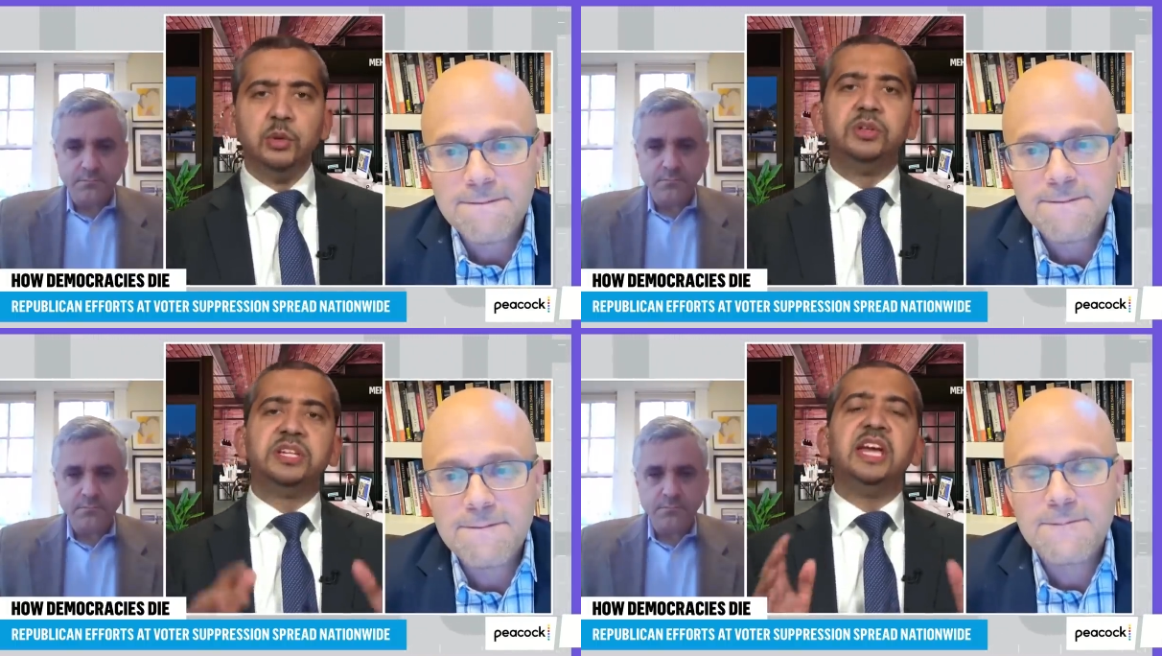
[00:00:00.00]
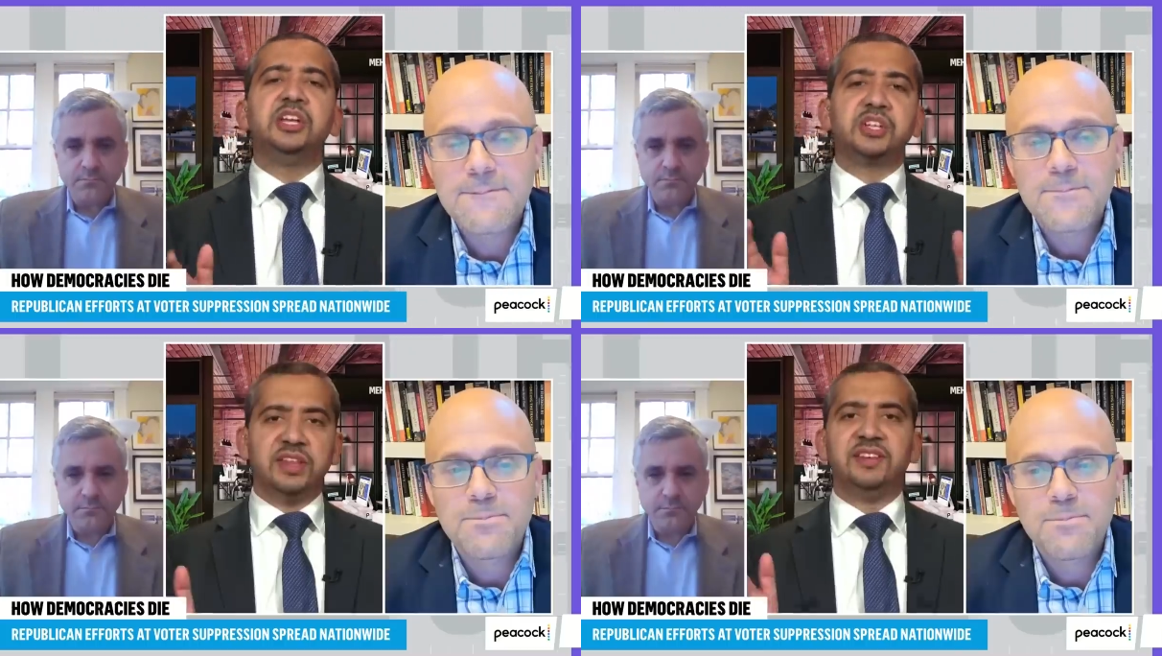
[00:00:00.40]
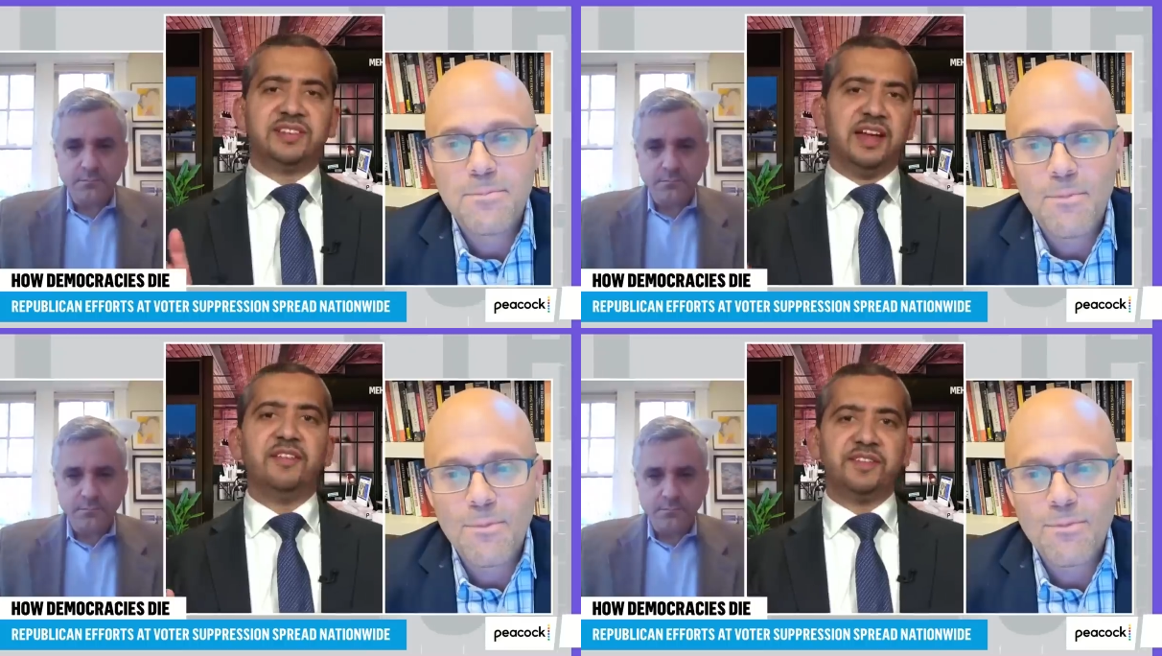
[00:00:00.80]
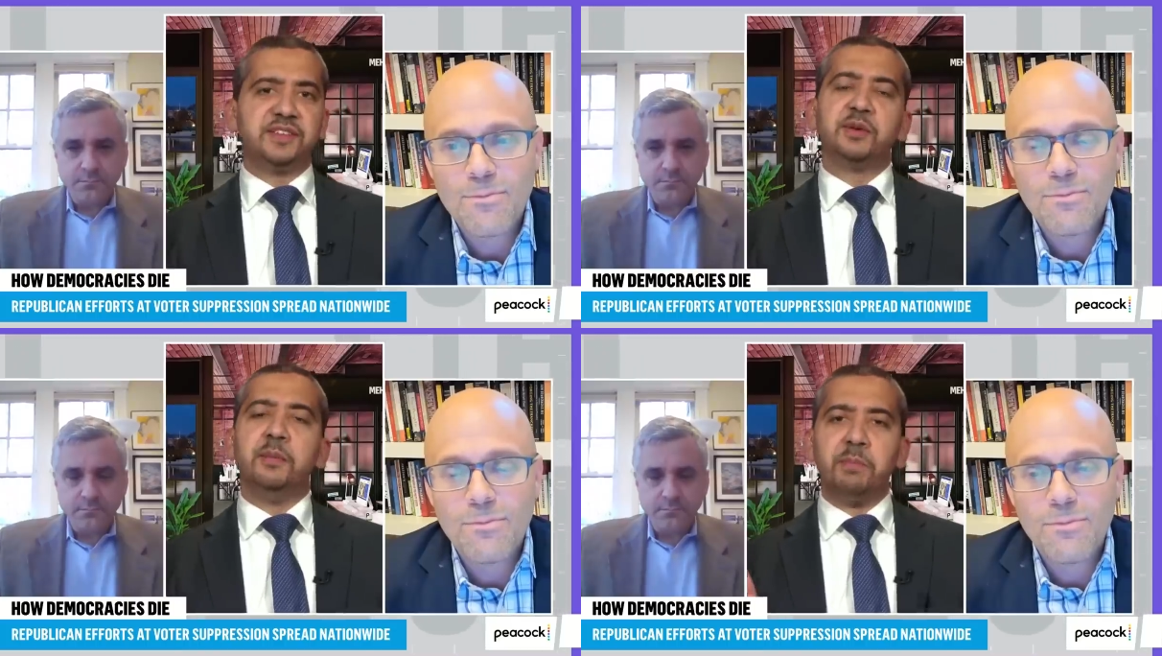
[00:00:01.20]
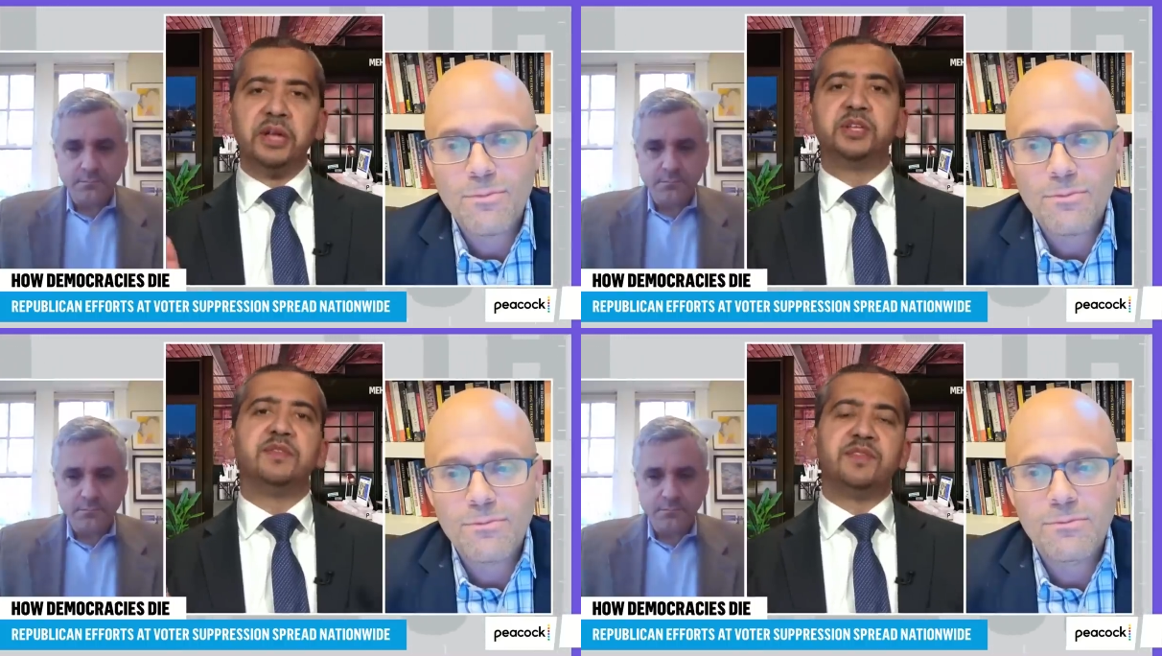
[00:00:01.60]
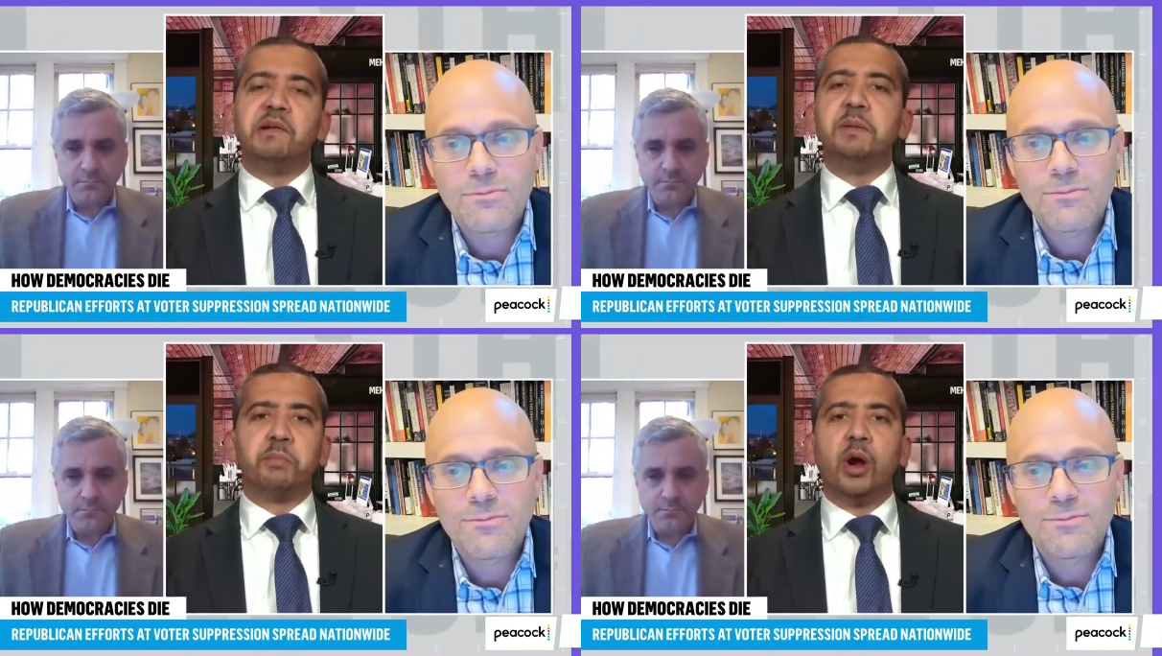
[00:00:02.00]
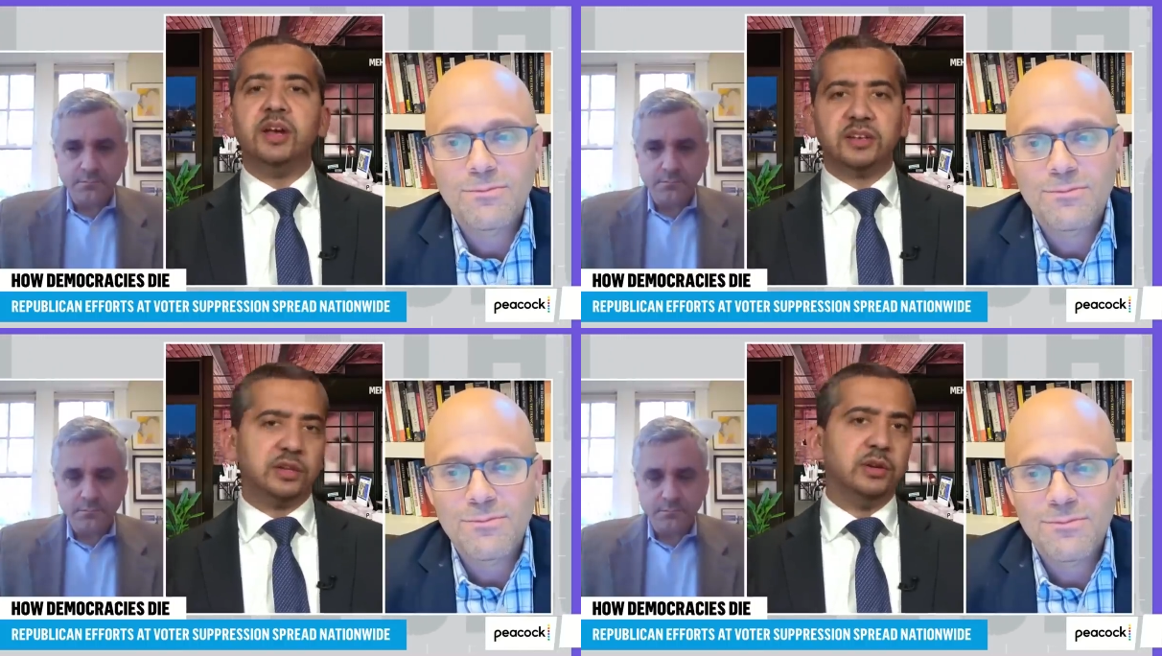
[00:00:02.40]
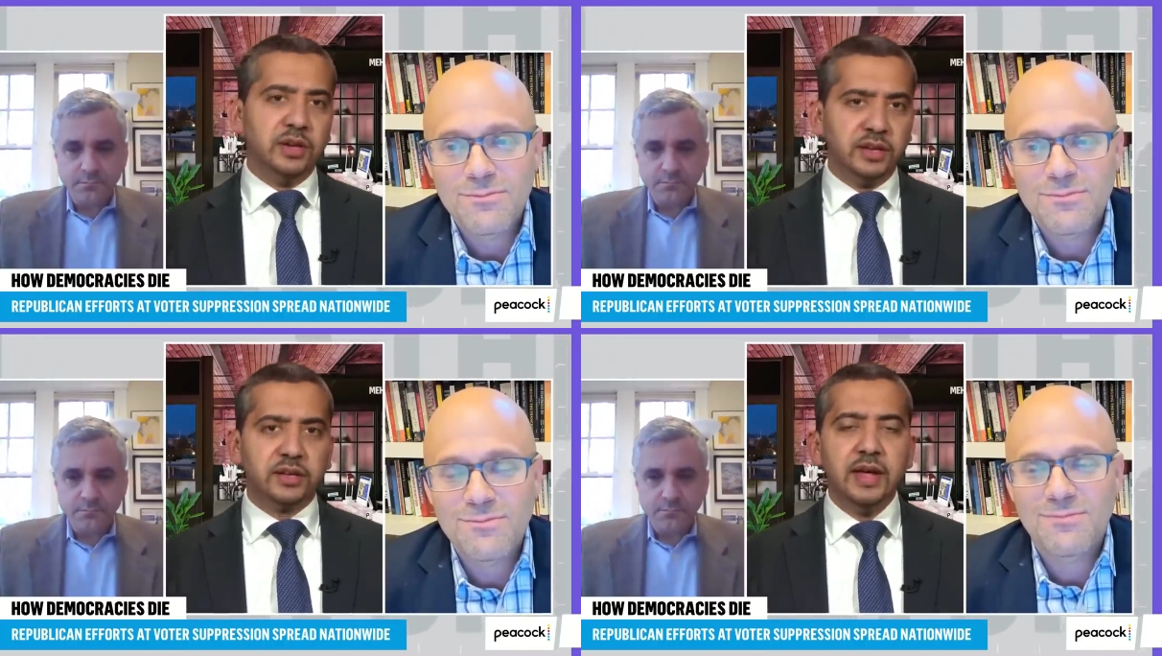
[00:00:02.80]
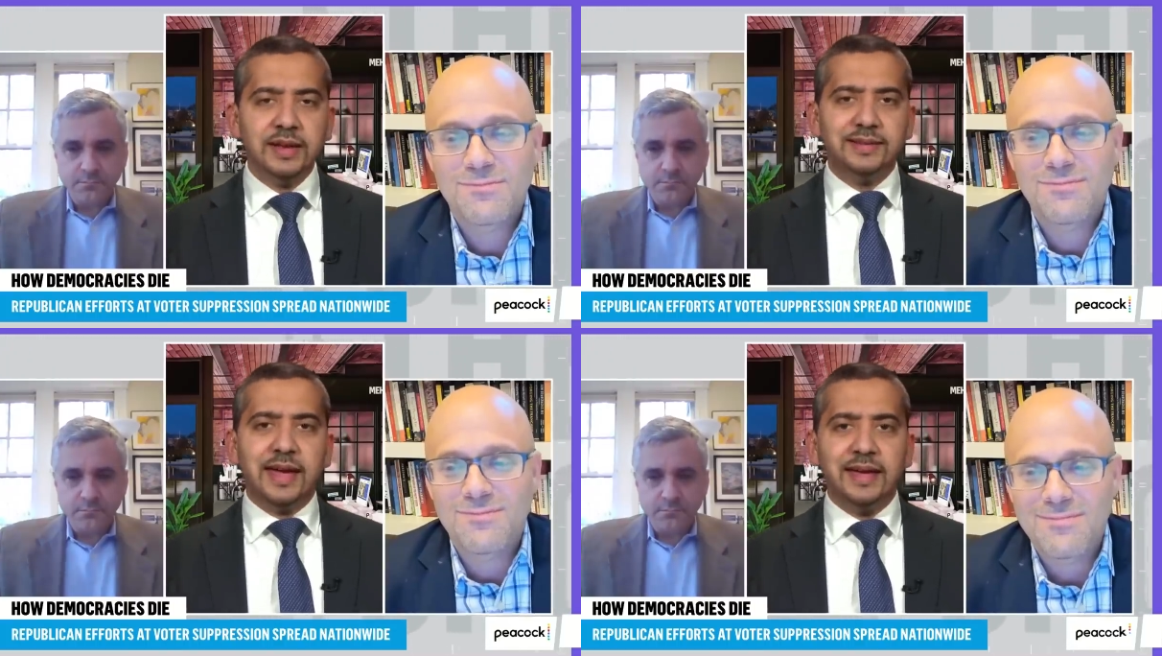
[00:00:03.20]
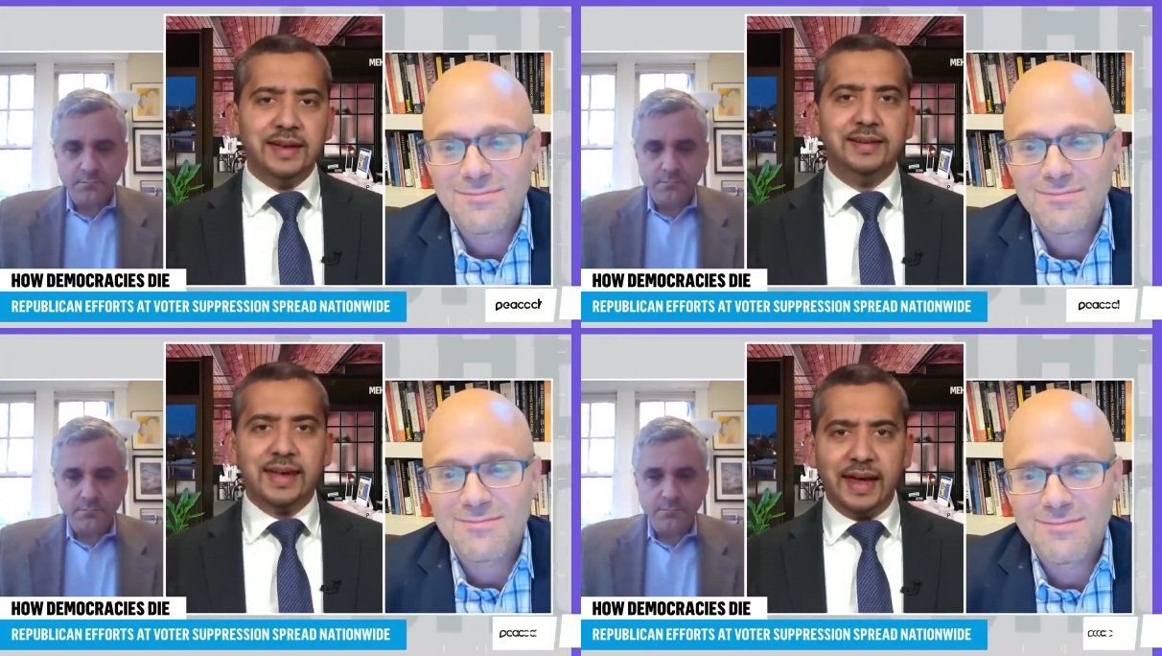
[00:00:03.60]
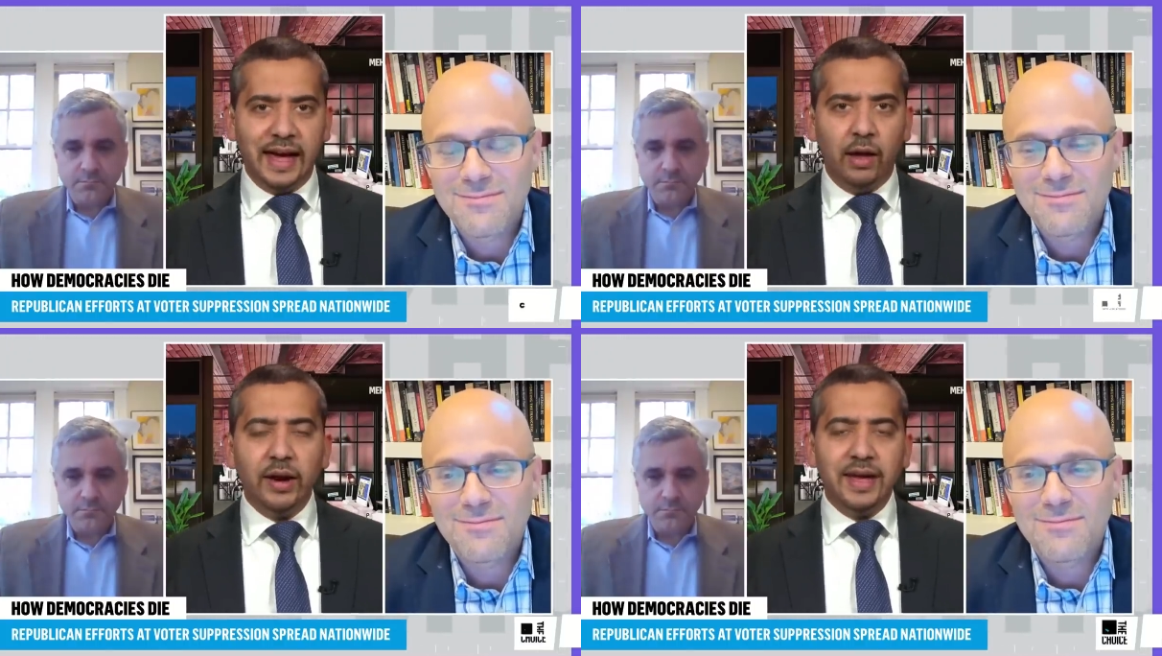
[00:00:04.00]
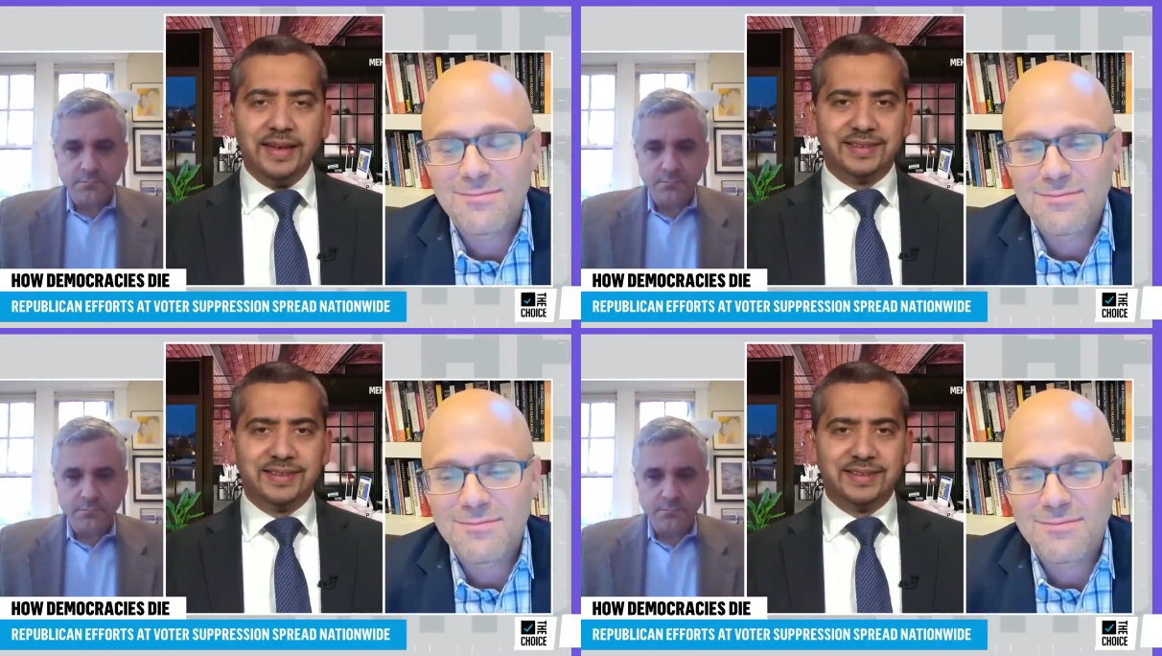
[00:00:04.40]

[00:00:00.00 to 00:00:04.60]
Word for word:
Speaker 1: You teach this stuff to a bunch of very bright students day in, day out.